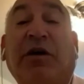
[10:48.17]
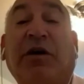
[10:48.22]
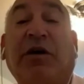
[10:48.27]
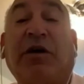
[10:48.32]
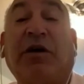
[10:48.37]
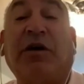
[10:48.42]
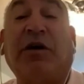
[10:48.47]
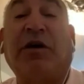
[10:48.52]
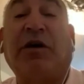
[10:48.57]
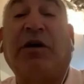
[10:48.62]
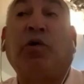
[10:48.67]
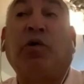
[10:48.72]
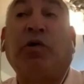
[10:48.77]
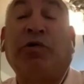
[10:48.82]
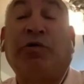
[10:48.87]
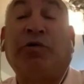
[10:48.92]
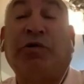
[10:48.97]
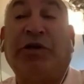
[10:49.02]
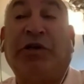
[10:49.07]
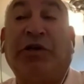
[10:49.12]
I would
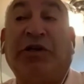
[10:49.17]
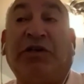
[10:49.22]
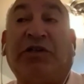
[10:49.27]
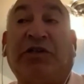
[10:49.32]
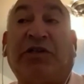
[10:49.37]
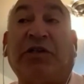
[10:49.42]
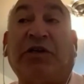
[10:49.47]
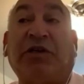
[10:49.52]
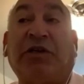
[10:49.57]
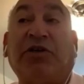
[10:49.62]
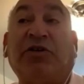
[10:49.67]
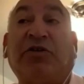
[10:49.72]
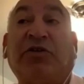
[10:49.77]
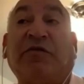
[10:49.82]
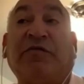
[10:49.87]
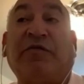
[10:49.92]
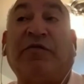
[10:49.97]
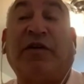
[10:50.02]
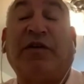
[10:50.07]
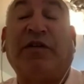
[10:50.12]
encourage you to
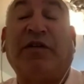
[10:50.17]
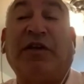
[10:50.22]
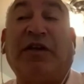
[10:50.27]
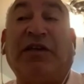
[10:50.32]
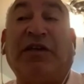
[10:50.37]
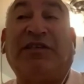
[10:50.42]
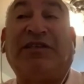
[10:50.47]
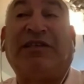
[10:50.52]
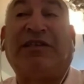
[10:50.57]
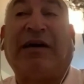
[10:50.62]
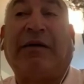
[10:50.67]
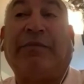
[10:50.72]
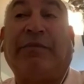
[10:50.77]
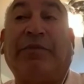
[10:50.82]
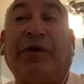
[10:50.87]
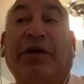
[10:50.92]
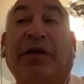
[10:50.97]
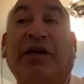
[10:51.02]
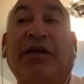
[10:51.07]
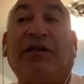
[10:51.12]
do all the
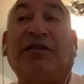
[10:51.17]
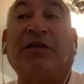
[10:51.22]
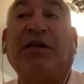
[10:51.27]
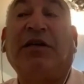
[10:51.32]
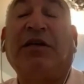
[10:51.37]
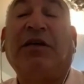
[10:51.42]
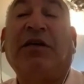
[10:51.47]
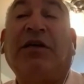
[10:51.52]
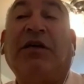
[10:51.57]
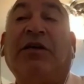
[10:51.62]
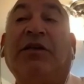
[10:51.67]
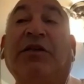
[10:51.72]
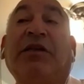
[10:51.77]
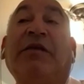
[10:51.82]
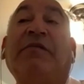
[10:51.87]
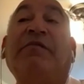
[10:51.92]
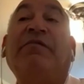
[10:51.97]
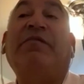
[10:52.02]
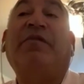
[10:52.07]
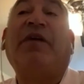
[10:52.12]
research on these
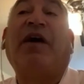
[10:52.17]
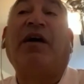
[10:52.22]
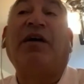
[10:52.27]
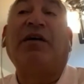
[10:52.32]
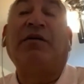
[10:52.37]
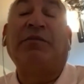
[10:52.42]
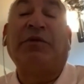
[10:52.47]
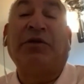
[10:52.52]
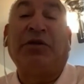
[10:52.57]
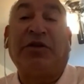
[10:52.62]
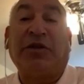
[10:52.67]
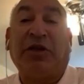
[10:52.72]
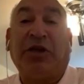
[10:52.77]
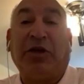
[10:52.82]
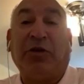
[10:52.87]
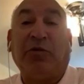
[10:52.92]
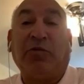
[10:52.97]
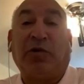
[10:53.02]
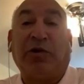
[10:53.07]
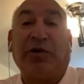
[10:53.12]
topics, the
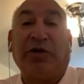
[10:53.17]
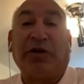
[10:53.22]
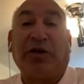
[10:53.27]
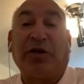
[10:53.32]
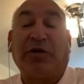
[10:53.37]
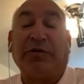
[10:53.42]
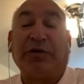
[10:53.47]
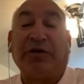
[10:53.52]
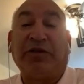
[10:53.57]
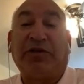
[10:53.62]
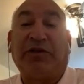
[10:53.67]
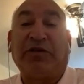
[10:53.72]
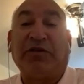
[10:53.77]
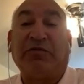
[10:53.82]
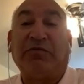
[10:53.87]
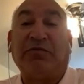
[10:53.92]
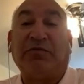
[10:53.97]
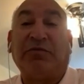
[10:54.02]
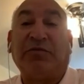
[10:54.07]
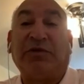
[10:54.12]
environment that you want to
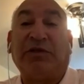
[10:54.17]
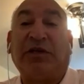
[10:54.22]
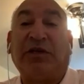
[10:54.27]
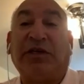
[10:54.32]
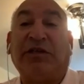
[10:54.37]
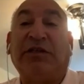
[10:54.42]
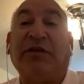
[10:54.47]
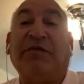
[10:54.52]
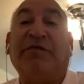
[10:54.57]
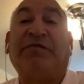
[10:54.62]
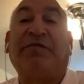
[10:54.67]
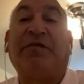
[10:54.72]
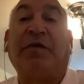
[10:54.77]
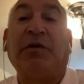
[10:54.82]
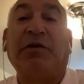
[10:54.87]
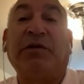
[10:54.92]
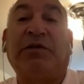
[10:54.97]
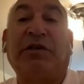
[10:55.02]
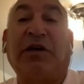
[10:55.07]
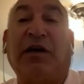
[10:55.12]
go into. Is it
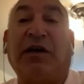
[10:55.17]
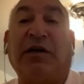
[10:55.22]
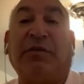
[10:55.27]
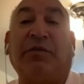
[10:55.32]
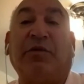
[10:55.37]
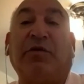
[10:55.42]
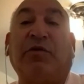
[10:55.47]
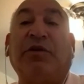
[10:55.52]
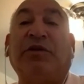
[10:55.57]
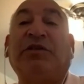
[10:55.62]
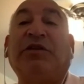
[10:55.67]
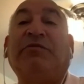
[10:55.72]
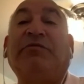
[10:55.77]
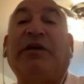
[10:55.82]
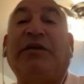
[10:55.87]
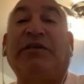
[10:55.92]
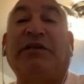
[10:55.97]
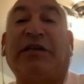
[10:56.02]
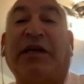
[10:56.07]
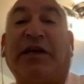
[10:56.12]
full-time or is it
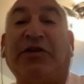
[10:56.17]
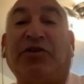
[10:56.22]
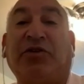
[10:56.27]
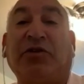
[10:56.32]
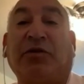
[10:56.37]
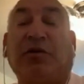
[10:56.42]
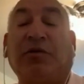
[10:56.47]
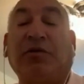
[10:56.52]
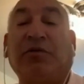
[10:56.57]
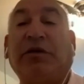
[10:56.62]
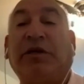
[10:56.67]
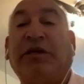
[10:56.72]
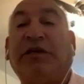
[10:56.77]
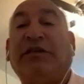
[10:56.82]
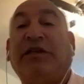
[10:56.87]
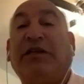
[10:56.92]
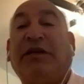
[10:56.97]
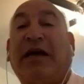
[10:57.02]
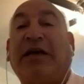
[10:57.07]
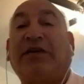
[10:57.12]
residential? Is it
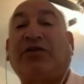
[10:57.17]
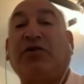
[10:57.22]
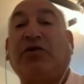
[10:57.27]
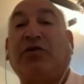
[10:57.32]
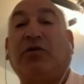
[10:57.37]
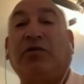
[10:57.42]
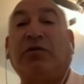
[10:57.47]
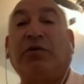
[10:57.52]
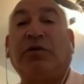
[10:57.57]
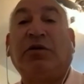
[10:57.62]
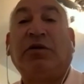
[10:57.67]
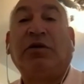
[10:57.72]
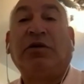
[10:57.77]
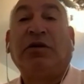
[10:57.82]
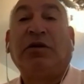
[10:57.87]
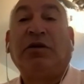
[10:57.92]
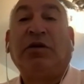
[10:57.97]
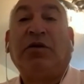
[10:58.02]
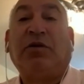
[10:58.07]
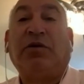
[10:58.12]
national
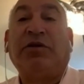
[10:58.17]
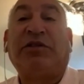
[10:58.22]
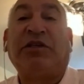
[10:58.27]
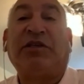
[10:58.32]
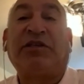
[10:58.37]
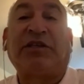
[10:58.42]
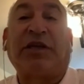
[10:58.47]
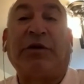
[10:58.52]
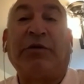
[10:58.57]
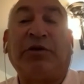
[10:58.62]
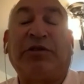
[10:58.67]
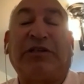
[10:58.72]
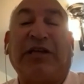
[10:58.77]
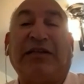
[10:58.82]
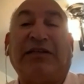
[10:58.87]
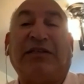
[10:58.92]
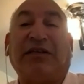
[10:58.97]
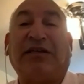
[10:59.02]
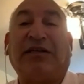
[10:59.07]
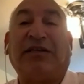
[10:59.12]
or is it skills
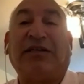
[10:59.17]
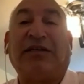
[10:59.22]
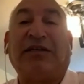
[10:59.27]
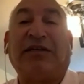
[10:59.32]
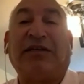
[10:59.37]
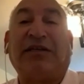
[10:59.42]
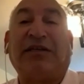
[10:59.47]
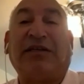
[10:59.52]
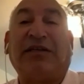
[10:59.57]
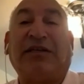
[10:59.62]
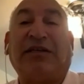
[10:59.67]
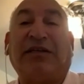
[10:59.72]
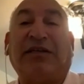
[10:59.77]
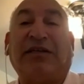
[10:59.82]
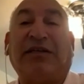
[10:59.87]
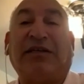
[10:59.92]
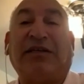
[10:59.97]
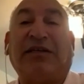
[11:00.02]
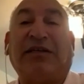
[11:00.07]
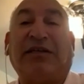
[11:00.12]
center? I mean, there's
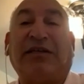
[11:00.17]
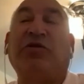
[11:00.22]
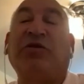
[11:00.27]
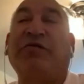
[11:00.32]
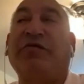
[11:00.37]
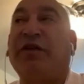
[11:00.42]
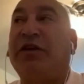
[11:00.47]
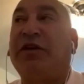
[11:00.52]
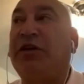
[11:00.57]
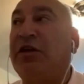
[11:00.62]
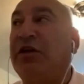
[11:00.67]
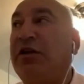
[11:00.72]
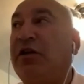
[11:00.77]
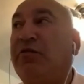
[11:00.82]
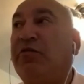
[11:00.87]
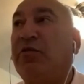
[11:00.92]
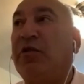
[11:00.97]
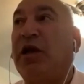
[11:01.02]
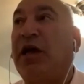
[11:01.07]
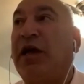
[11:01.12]
the thing, beauty of India, and I
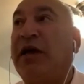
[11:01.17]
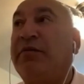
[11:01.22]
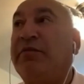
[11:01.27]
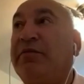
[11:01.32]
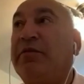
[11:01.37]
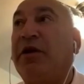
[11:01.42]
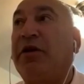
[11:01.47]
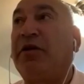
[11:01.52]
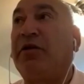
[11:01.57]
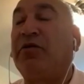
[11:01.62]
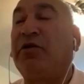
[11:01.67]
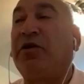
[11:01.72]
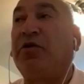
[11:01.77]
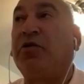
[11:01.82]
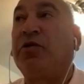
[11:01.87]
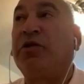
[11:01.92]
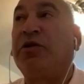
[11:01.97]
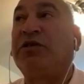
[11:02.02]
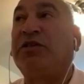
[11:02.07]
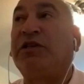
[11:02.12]
would like, the
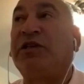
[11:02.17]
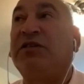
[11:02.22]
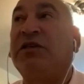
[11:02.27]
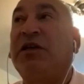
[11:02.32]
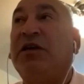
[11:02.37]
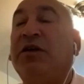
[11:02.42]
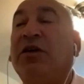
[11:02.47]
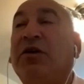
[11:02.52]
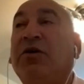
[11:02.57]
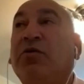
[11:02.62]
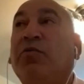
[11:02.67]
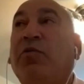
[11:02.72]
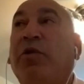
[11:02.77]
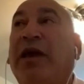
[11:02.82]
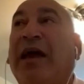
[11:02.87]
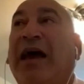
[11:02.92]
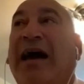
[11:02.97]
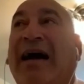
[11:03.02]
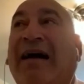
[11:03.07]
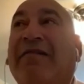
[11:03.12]
audience is, we
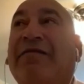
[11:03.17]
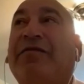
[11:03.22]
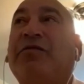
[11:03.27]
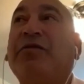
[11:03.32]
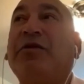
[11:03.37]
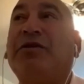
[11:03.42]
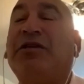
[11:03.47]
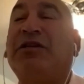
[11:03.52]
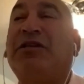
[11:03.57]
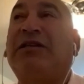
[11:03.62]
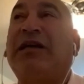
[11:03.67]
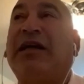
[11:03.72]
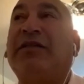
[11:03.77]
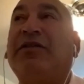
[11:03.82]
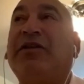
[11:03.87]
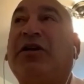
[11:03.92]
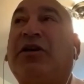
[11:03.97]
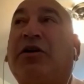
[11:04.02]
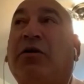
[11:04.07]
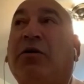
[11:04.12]
have to understand
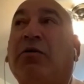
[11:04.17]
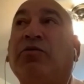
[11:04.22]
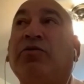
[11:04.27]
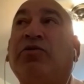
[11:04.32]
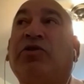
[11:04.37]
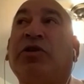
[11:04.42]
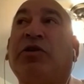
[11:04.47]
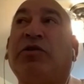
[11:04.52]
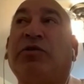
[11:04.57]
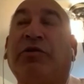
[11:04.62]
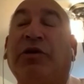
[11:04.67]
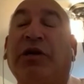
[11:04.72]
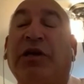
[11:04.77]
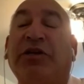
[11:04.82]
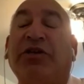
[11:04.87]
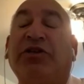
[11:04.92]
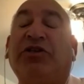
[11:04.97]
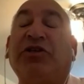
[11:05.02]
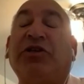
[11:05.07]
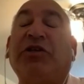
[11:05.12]
the culture, the
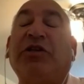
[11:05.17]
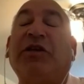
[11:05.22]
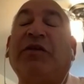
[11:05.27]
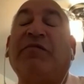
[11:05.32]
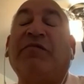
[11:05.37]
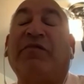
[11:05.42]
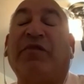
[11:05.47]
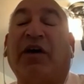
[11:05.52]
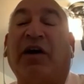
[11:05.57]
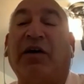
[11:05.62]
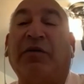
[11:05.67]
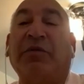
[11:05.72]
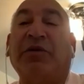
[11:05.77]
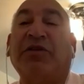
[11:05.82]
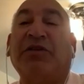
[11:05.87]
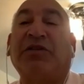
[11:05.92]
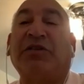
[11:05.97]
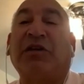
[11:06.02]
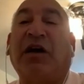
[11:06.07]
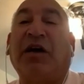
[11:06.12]
religion, the
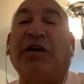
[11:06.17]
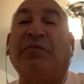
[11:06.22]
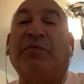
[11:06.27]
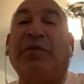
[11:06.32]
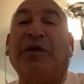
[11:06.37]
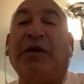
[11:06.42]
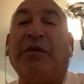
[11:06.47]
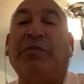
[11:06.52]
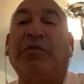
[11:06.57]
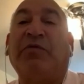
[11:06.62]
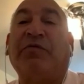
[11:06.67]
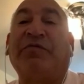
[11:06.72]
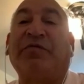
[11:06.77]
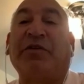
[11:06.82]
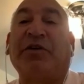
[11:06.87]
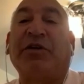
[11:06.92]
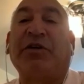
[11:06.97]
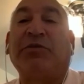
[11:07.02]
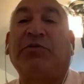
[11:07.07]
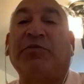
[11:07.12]
environment side of people
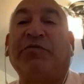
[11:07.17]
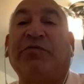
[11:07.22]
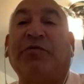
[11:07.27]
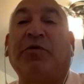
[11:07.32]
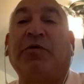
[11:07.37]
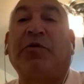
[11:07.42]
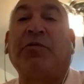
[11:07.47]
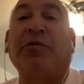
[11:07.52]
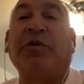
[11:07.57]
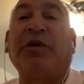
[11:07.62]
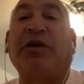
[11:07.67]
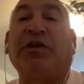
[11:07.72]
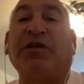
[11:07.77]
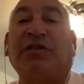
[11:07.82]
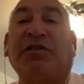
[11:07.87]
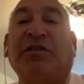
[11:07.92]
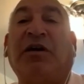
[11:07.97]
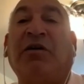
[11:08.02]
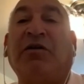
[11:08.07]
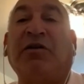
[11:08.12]
first before we can
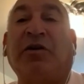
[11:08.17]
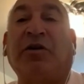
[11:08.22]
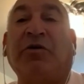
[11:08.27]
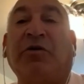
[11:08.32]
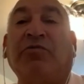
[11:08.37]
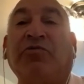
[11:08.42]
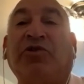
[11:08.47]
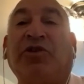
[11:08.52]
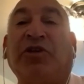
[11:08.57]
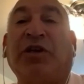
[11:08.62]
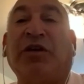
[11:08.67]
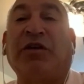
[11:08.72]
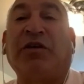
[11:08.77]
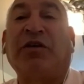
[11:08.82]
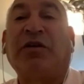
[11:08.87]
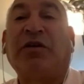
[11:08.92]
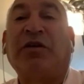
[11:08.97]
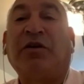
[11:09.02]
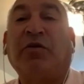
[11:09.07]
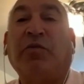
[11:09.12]
start coaching.
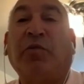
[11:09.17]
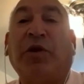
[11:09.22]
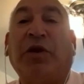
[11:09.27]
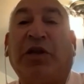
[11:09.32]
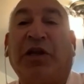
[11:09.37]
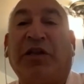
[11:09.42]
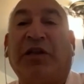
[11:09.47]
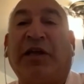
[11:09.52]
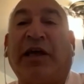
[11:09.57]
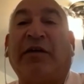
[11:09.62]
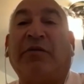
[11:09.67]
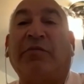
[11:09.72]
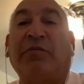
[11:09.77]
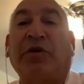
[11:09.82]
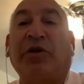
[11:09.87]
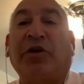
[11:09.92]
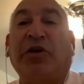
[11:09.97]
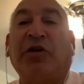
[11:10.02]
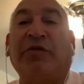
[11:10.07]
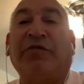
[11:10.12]
And we did that at
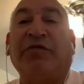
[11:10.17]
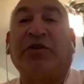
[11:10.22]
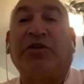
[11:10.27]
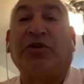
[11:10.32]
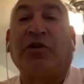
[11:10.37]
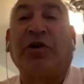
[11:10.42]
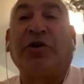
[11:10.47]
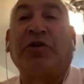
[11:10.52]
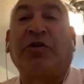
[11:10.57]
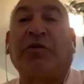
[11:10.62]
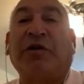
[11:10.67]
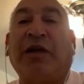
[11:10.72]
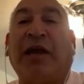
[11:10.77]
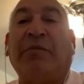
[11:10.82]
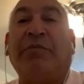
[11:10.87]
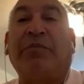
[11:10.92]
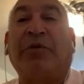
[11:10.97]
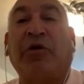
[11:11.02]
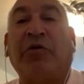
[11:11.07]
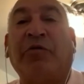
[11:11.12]
Minerva, trying to
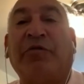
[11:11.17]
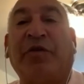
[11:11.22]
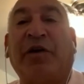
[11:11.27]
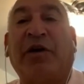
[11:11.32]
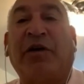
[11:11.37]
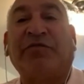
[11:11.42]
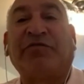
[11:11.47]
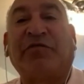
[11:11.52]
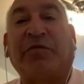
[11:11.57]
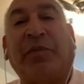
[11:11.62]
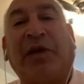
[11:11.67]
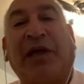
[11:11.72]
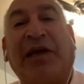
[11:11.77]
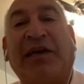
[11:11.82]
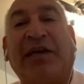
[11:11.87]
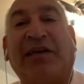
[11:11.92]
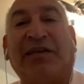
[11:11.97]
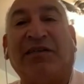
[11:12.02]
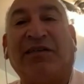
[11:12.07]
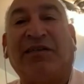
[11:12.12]
create profiles for
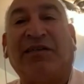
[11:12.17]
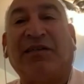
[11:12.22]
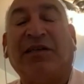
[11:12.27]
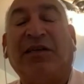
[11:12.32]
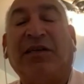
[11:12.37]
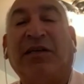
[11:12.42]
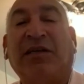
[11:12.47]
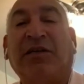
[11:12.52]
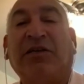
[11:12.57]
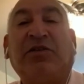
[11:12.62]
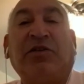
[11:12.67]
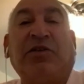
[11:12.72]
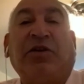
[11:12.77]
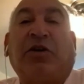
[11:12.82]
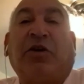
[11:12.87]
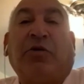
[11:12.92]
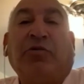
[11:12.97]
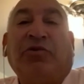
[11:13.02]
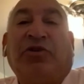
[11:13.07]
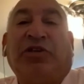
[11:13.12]
players. So
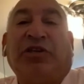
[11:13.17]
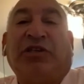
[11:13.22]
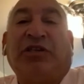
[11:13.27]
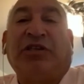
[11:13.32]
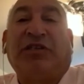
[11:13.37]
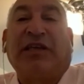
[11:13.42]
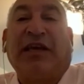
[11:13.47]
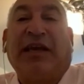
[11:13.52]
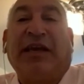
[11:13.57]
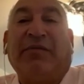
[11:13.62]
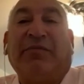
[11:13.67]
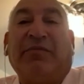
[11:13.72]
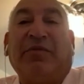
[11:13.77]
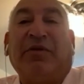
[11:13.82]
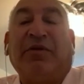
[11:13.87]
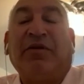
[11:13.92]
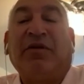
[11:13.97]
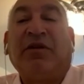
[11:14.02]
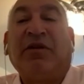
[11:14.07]
the coach is the same.